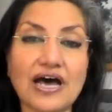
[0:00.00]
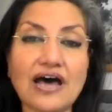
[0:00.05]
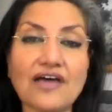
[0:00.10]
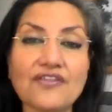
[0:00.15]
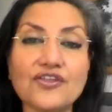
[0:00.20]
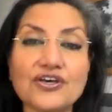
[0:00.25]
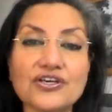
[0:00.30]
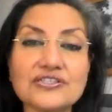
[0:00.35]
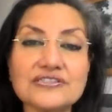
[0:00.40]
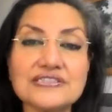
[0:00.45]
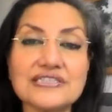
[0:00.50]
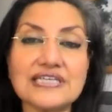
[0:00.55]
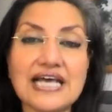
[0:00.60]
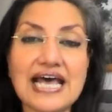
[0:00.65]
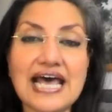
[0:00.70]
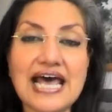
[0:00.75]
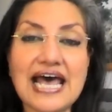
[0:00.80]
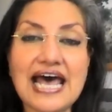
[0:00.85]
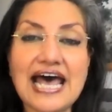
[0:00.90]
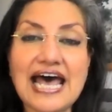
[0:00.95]
others
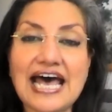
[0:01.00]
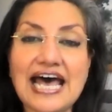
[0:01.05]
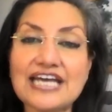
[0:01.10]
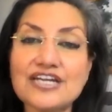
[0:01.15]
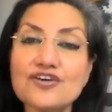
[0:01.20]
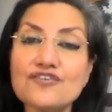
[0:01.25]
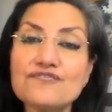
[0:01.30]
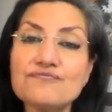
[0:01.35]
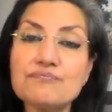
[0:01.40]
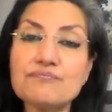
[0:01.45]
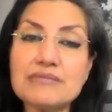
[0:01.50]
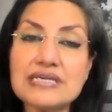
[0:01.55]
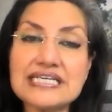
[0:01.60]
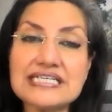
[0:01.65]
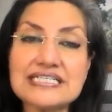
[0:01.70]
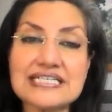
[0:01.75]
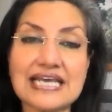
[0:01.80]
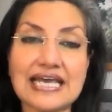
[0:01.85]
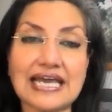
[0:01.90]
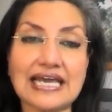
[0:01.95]
and of
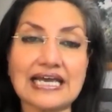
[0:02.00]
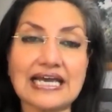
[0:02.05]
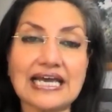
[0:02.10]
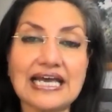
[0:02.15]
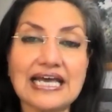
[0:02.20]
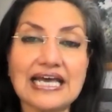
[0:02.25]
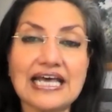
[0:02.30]
meeting